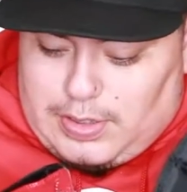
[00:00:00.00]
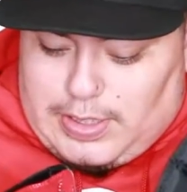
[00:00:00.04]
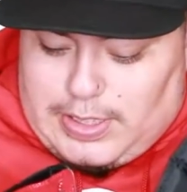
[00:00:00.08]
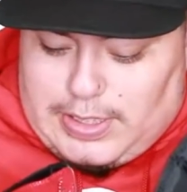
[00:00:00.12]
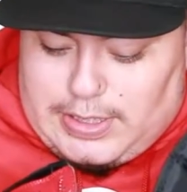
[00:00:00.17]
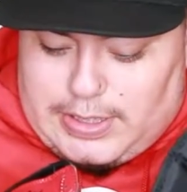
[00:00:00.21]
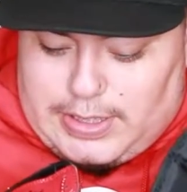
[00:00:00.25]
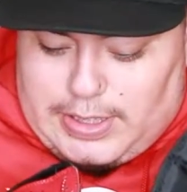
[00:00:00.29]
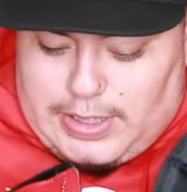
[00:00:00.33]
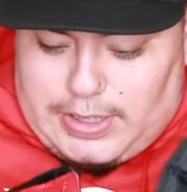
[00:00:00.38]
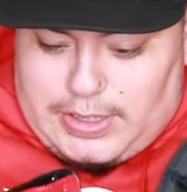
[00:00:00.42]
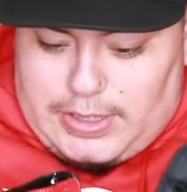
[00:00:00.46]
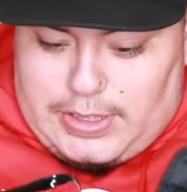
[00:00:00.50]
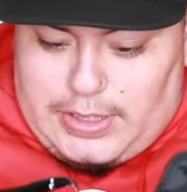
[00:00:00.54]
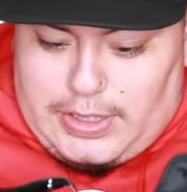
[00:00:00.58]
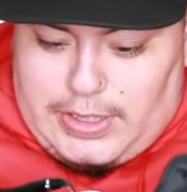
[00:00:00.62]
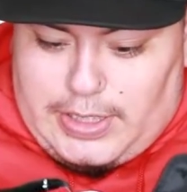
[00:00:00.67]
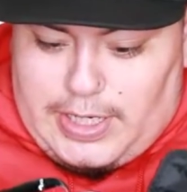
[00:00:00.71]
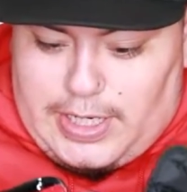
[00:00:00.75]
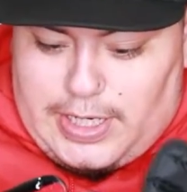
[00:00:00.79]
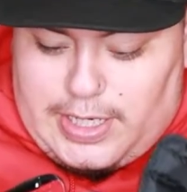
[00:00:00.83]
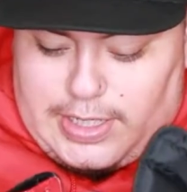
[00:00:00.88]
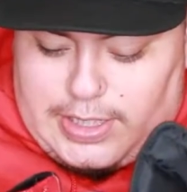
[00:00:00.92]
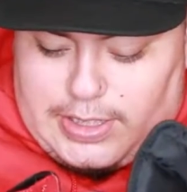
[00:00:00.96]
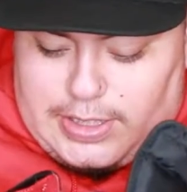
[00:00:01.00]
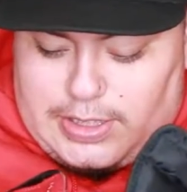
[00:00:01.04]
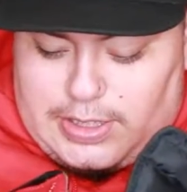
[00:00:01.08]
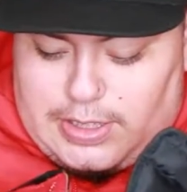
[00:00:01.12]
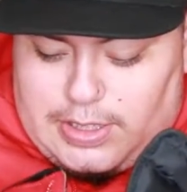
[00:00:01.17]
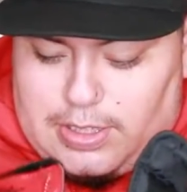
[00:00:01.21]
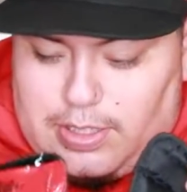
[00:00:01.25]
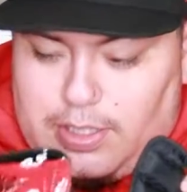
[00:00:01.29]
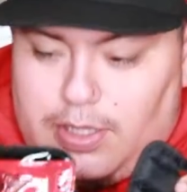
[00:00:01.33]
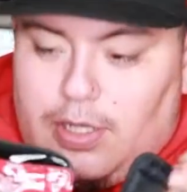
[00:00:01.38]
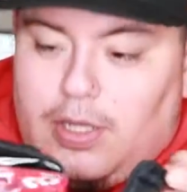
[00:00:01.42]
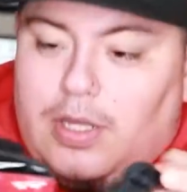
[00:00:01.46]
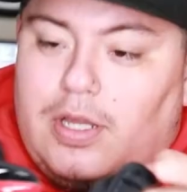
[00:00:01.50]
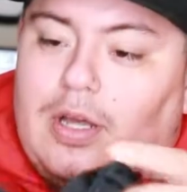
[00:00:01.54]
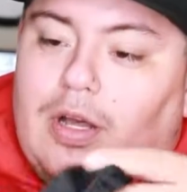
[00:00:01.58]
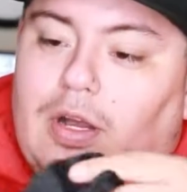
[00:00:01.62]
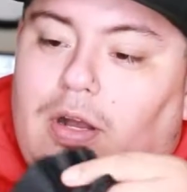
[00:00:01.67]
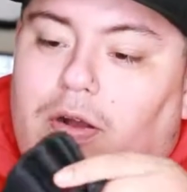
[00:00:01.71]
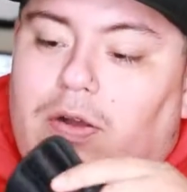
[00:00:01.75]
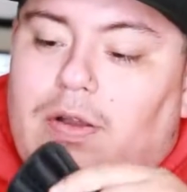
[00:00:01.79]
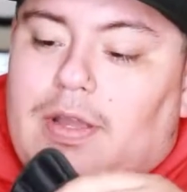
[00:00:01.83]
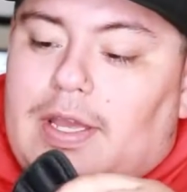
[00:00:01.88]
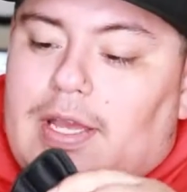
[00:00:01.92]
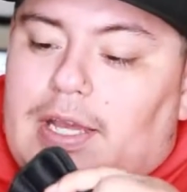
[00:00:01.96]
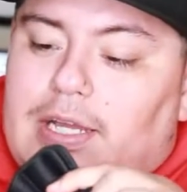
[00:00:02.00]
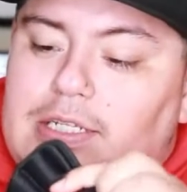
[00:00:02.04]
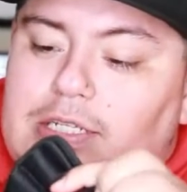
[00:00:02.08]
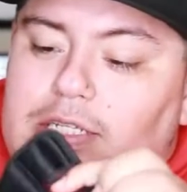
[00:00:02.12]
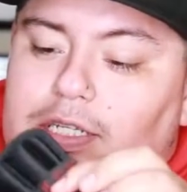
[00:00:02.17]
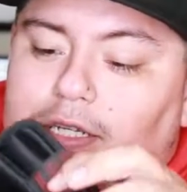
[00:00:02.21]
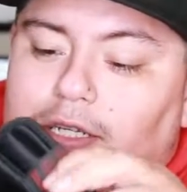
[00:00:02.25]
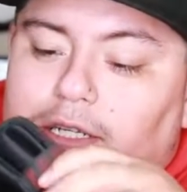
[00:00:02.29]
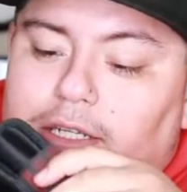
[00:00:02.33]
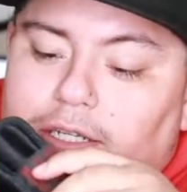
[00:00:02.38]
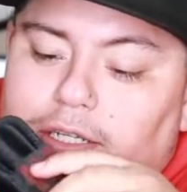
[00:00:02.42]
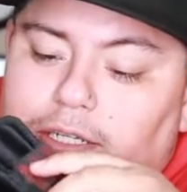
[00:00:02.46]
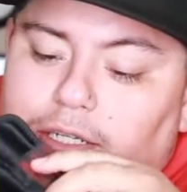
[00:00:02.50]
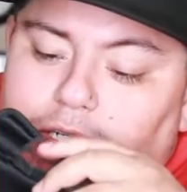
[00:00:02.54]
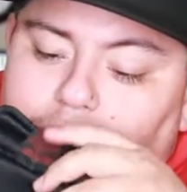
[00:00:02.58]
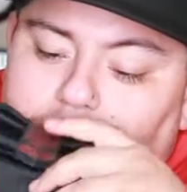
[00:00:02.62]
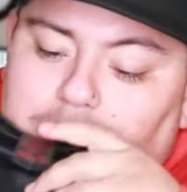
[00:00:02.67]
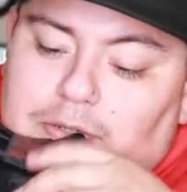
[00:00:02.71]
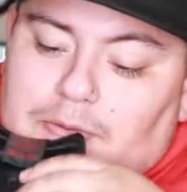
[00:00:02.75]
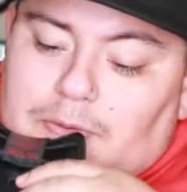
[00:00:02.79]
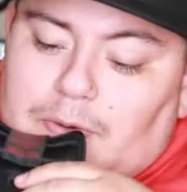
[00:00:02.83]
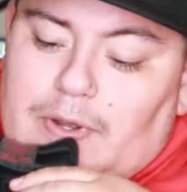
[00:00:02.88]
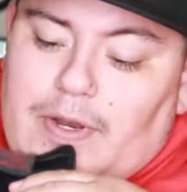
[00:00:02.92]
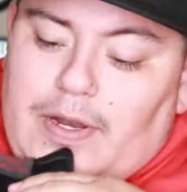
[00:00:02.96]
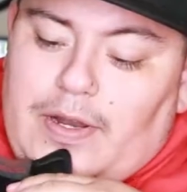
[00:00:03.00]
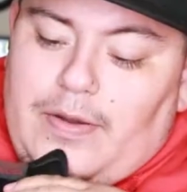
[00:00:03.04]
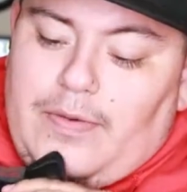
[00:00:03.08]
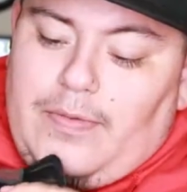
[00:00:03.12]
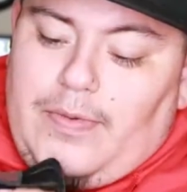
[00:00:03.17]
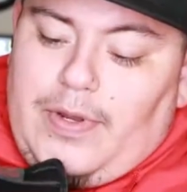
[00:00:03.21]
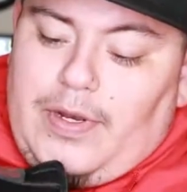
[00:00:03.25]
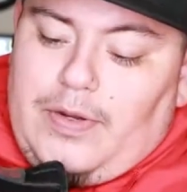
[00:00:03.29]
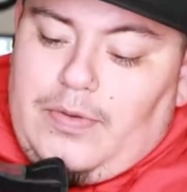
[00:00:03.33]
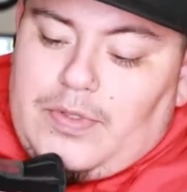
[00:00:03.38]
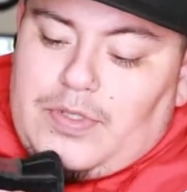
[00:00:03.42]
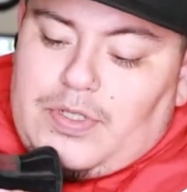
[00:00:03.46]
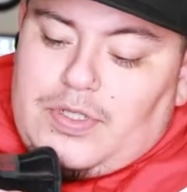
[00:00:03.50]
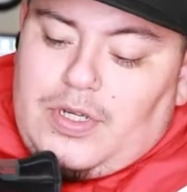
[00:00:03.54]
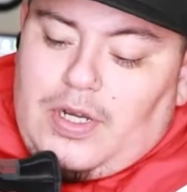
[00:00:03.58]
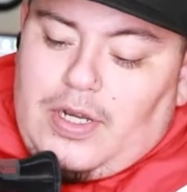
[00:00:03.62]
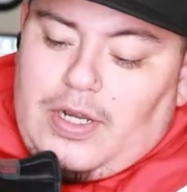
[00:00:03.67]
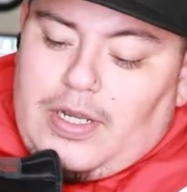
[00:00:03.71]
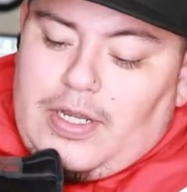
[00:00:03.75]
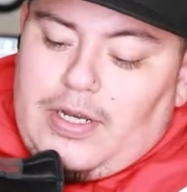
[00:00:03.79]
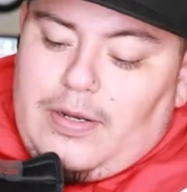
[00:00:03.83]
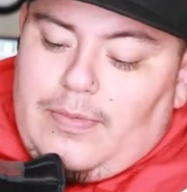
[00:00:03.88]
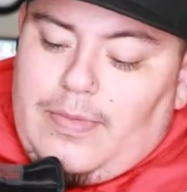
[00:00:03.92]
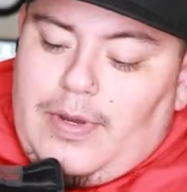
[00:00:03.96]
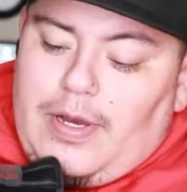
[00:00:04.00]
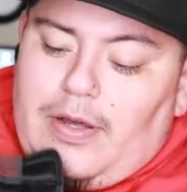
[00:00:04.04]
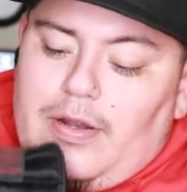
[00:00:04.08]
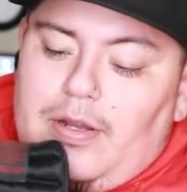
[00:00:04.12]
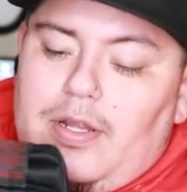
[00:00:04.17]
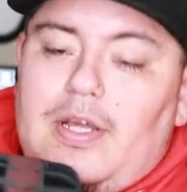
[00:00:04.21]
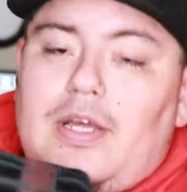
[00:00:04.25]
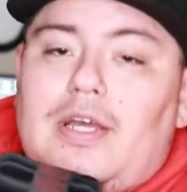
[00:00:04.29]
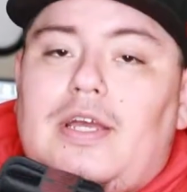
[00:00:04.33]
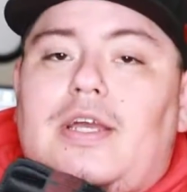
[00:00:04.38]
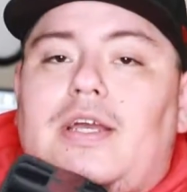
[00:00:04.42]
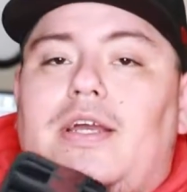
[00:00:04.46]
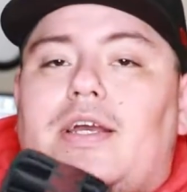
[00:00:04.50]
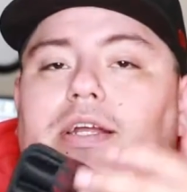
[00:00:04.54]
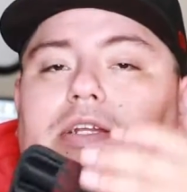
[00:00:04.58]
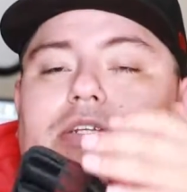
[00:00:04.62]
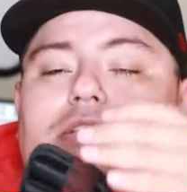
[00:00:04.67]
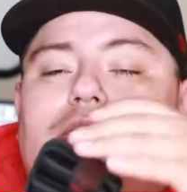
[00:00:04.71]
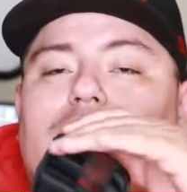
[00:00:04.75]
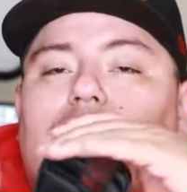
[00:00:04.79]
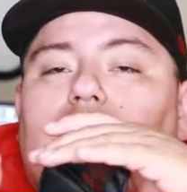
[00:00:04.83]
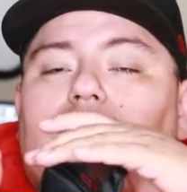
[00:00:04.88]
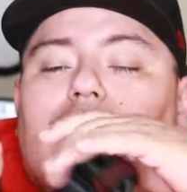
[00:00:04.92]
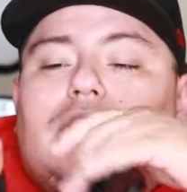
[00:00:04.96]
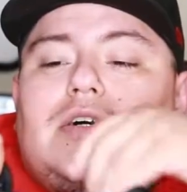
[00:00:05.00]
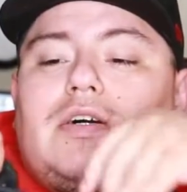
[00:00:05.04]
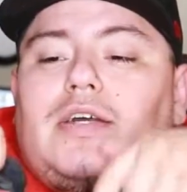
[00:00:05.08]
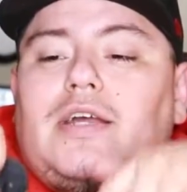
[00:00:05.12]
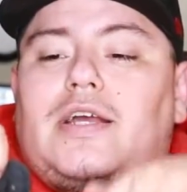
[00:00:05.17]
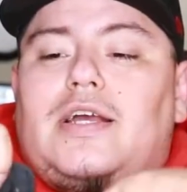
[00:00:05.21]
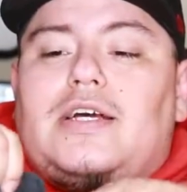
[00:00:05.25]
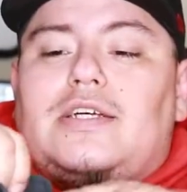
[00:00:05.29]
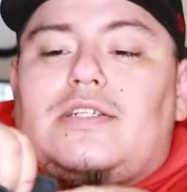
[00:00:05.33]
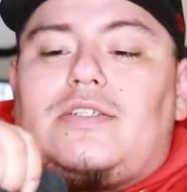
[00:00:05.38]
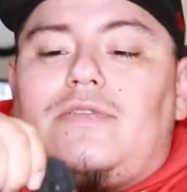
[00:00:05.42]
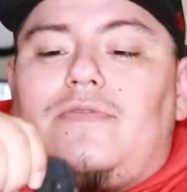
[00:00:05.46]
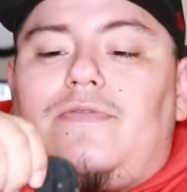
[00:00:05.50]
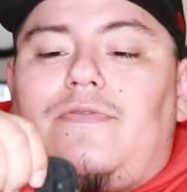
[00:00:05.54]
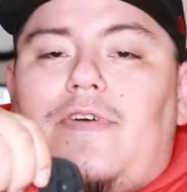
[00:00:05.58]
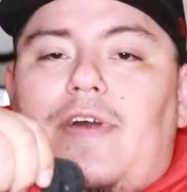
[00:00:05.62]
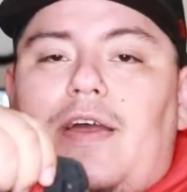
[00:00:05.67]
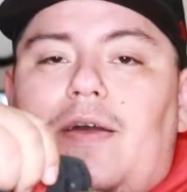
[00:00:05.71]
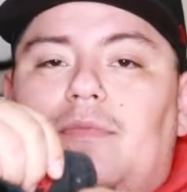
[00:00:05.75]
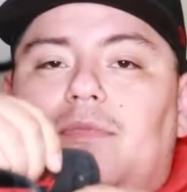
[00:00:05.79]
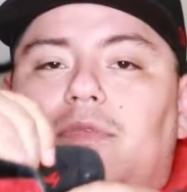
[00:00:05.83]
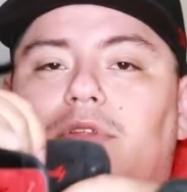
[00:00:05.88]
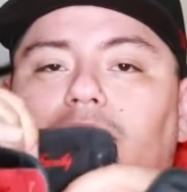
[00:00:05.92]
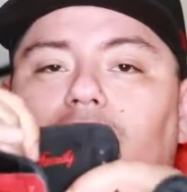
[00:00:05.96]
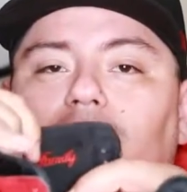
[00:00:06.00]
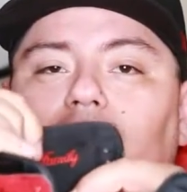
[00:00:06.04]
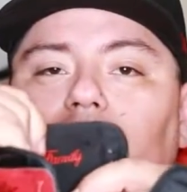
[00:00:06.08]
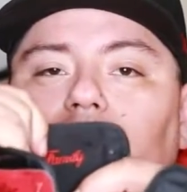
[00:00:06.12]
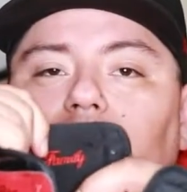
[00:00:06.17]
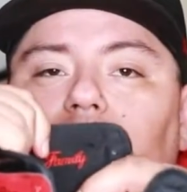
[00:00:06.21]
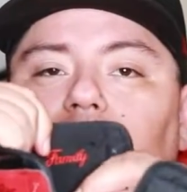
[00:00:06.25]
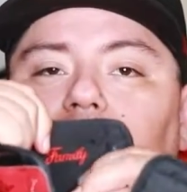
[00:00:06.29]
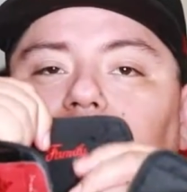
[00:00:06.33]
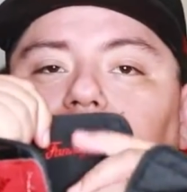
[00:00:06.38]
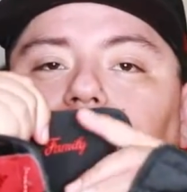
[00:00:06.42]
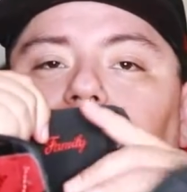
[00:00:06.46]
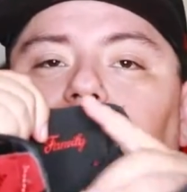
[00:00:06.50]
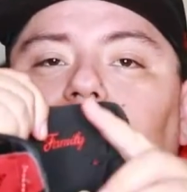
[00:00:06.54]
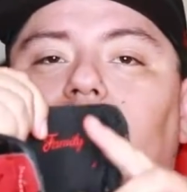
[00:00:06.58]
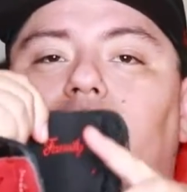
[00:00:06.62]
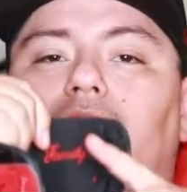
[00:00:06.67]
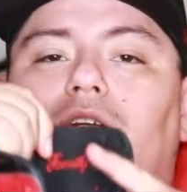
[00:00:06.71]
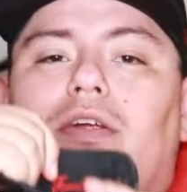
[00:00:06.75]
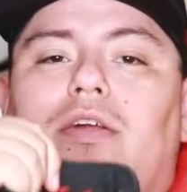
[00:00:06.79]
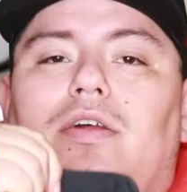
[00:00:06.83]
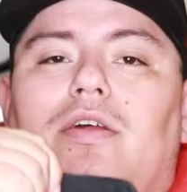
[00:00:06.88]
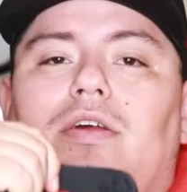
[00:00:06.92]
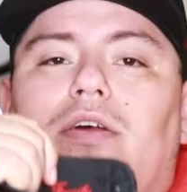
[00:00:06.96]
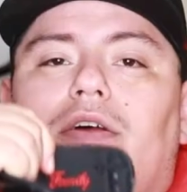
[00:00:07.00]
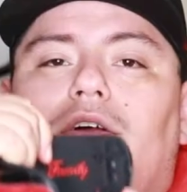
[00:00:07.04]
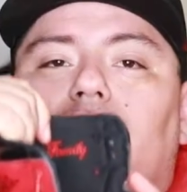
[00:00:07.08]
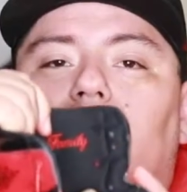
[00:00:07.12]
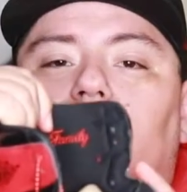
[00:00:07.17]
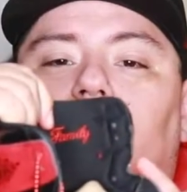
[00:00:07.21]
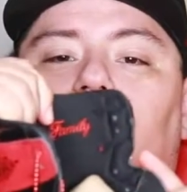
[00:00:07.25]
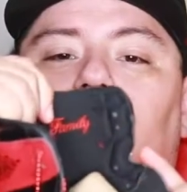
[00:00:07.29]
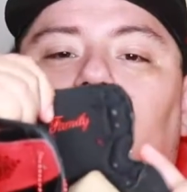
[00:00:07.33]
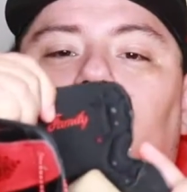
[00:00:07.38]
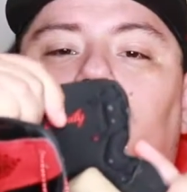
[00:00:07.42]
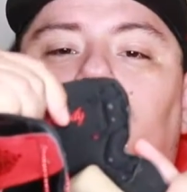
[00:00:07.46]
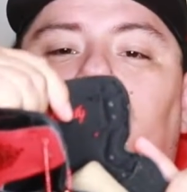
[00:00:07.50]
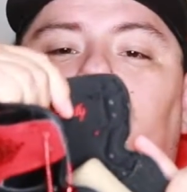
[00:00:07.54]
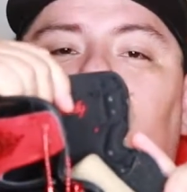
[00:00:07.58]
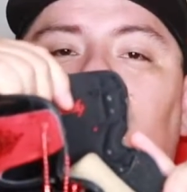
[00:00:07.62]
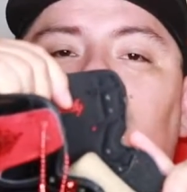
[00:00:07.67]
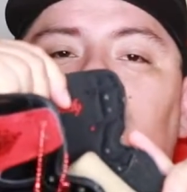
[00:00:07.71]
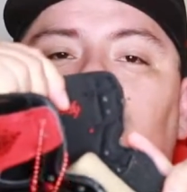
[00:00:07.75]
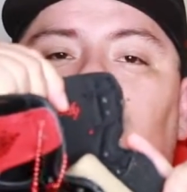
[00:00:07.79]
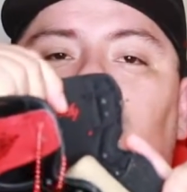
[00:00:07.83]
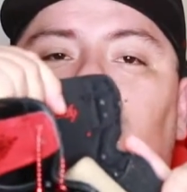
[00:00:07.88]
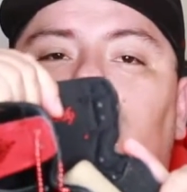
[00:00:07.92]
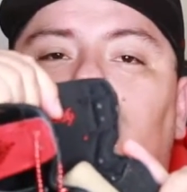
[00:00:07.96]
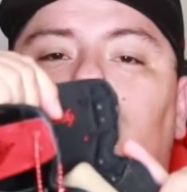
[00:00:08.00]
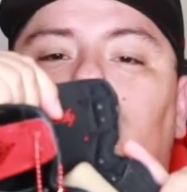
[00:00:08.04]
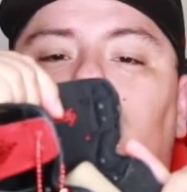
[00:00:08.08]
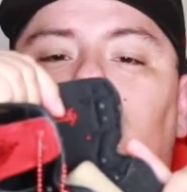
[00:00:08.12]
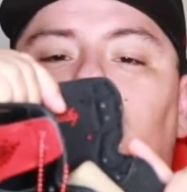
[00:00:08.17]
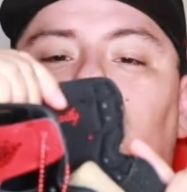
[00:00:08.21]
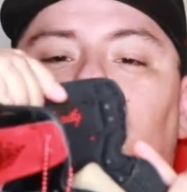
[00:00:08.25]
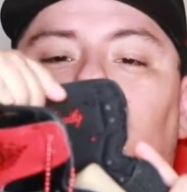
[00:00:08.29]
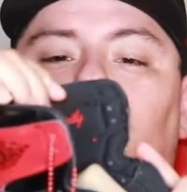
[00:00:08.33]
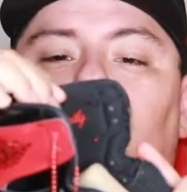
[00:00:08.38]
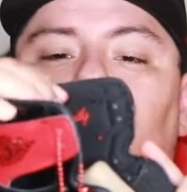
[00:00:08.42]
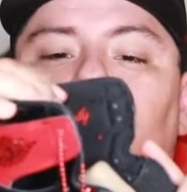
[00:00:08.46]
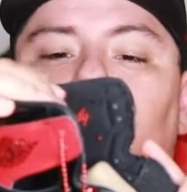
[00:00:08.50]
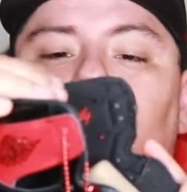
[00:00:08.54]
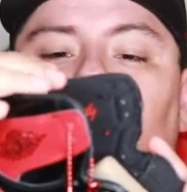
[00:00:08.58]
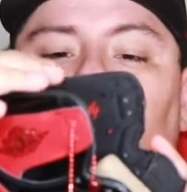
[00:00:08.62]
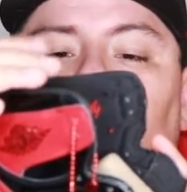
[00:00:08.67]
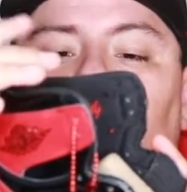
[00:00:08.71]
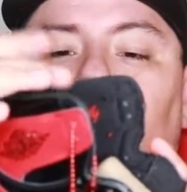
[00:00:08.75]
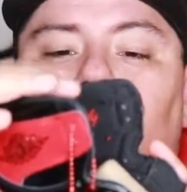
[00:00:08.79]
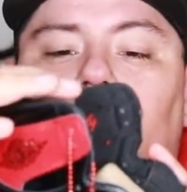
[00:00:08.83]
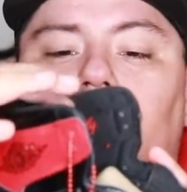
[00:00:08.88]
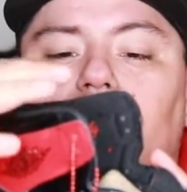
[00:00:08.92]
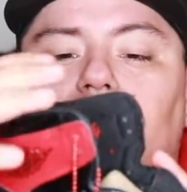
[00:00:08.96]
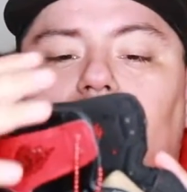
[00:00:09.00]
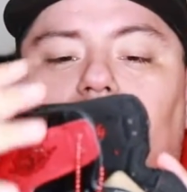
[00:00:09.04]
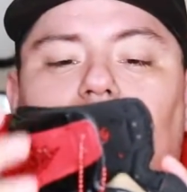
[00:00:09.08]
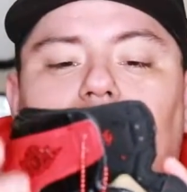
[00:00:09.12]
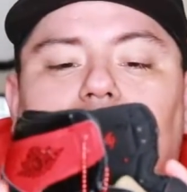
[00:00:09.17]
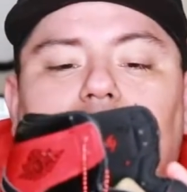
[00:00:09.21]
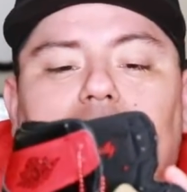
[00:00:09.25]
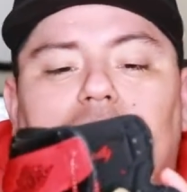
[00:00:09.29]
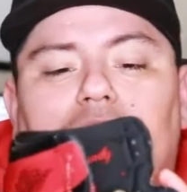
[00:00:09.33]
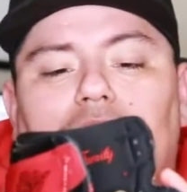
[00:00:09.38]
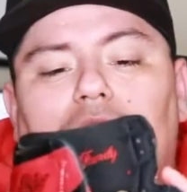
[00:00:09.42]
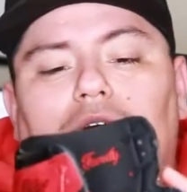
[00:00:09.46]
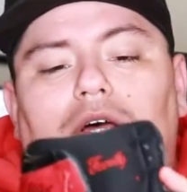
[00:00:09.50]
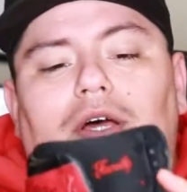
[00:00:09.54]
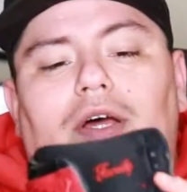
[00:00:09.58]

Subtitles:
That's actually nice. Okay, I see this is what everybody was talking about. It has family right here. I don't know if you guys can see it. I'll do some close-ups.